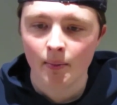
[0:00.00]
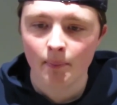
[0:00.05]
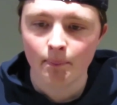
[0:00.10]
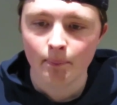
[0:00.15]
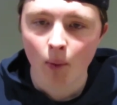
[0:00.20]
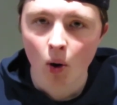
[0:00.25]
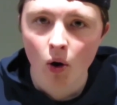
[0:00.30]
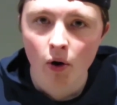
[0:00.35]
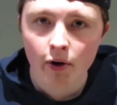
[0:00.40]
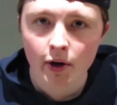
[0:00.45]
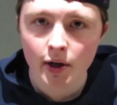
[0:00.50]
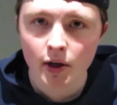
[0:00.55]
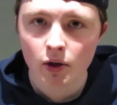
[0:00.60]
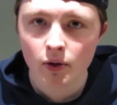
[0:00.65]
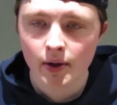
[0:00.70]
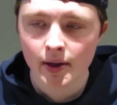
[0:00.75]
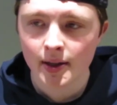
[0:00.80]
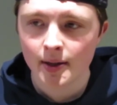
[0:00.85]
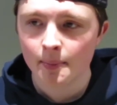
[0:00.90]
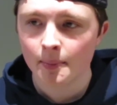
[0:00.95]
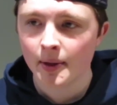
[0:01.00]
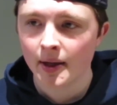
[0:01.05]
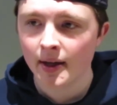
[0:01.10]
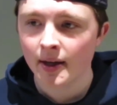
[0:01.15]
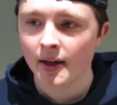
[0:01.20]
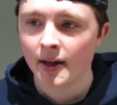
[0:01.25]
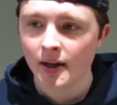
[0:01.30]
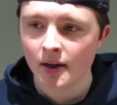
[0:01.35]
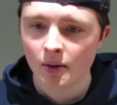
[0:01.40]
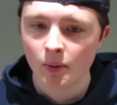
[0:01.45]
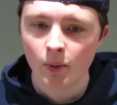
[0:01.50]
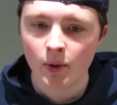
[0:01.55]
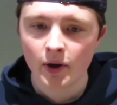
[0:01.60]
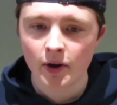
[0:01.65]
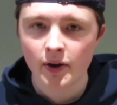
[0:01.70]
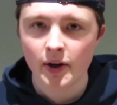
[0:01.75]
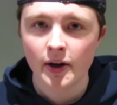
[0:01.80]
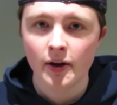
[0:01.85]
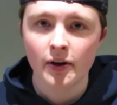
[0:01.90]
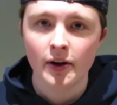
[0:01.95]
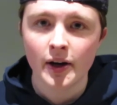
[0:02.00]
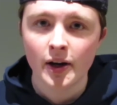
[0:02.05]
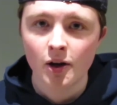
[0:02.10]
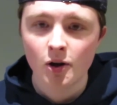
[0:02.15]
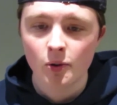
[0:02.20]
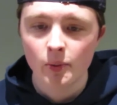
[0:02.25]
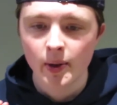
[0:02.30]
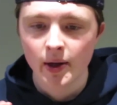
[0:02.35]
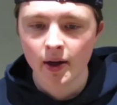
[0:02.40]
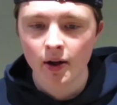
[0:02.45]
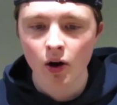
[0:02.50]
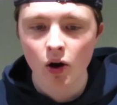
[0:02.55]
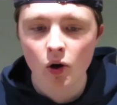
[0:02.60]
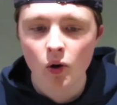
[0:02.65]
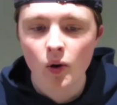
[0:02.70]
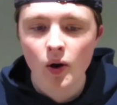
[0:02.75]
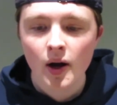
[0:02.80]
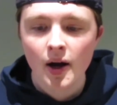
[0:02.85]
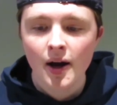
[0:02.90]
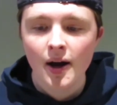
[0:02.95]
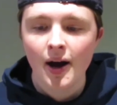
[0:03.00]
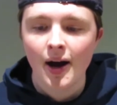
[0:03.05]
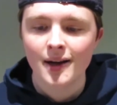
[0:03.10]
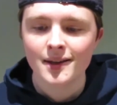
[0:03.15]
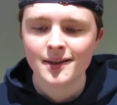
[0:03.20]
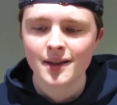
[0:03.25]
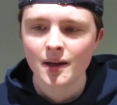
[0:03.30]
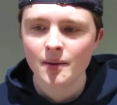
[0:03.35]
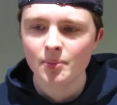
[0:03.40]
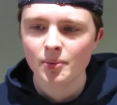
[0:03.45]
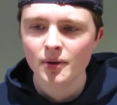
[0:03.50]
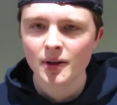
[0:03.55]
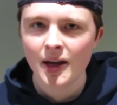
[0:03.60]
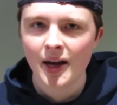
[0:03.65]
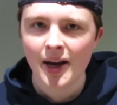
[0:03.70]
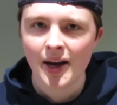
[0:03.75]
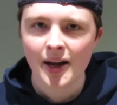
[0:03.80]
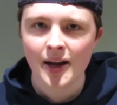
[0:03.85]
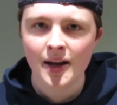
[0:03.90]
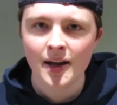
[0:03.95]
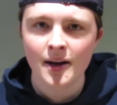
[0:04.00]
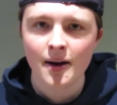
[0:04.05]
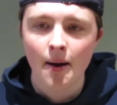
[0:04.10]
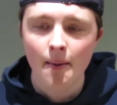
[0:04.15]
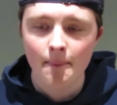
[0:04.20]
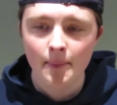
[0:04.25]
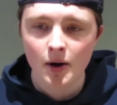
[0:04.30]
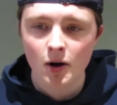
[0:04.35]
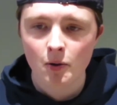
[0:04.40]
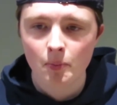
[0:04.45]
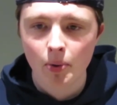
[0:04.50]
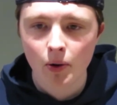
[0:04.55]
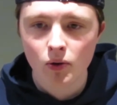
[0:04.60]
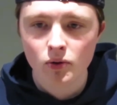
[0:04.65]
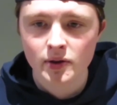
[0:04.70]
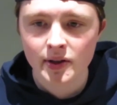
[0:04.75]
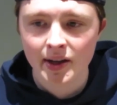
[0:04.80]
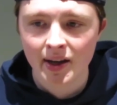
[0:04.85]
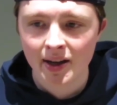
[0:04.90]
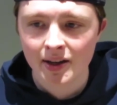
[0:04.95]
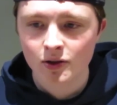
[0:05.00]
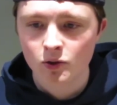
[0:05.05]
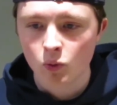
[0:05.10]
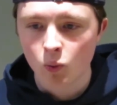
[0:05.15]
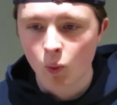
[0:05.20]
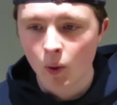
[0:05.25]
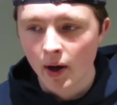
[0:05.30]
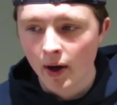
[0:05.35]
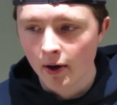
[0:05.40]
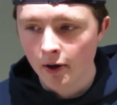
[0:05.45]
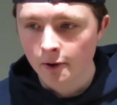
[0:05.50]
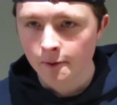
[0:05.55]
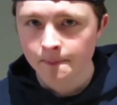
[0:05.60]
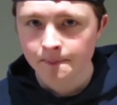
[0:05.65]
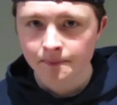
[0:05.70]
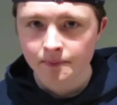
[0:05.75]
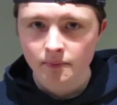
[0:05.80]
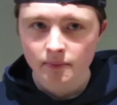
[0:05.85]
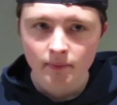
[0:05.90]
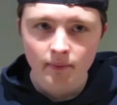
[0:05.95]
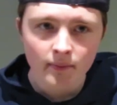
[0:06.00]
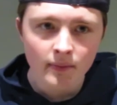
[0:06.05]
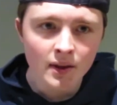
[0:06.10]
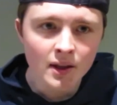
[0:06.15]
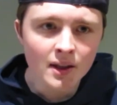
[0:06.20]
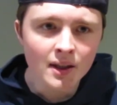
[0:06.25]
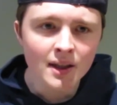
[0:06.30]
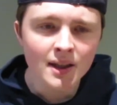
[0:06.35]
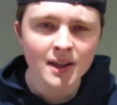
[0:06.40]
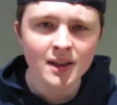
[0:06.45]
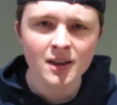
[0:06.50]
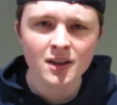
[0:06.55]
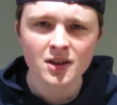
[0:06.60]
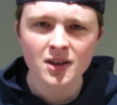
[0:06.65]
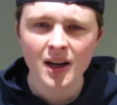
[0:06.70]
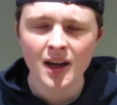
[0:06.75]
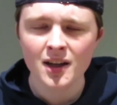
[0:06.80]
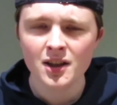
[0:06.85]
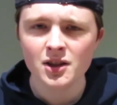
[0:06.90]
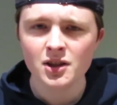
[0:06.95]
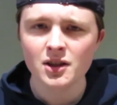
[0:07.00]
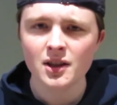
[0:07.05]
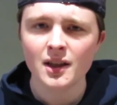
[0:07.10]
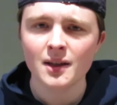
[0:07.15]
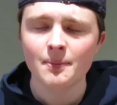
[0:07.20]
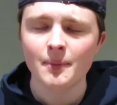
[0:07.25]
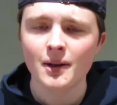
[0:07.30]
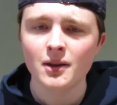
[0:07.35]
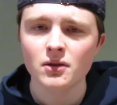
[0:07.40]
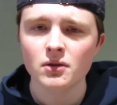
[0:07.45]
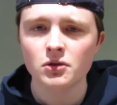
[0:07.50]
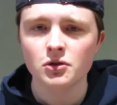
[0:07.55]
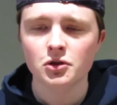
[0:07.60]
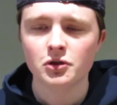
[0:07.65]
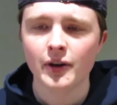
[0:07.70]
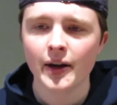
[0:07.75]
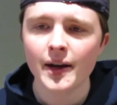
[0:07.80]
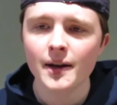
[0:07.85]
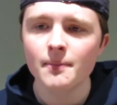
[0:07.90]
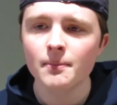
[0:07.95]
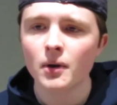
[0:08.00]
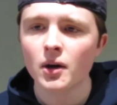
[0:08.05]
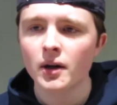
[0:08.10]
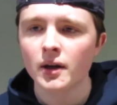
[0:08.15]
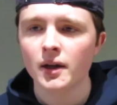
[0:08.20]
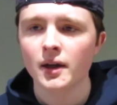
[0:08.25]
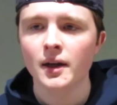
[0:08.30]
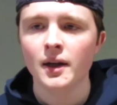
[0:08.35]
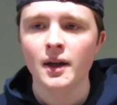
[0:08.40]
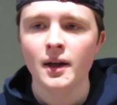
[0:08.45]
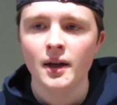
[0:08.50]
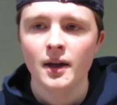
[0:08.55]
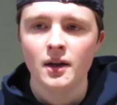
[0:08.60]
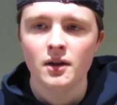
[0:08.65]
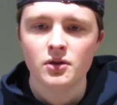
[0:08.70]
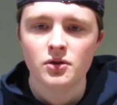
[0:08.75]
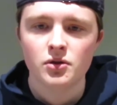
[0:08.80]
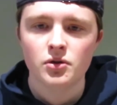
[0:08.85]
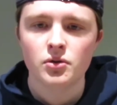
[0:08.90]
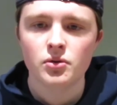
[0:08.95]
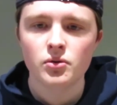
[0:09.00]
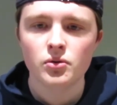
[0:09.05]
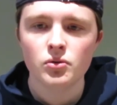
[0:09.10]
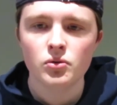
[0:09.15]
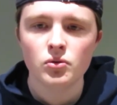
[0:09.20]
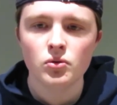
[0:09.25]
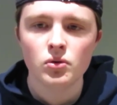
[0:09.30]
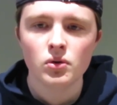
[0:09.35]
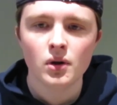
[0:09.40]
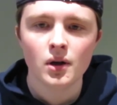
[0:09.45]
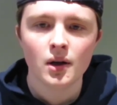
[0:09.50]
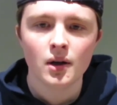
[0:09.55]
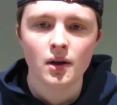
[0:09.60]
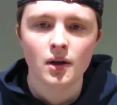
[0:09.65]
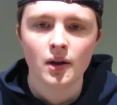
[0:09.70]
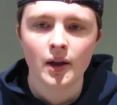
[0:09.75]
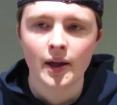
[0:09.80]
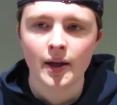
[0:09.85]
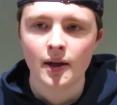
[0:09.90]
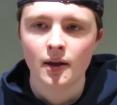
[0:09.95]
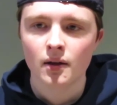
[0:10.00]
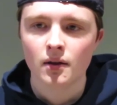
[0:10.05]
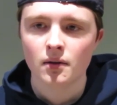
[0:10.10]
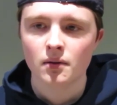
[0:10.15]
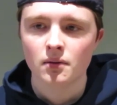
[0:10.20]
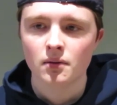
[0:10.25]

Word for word: Mario in the beginning where you hear Here We Go. I sampled that in Mariposa as well and it's kind of just like my little trademark to like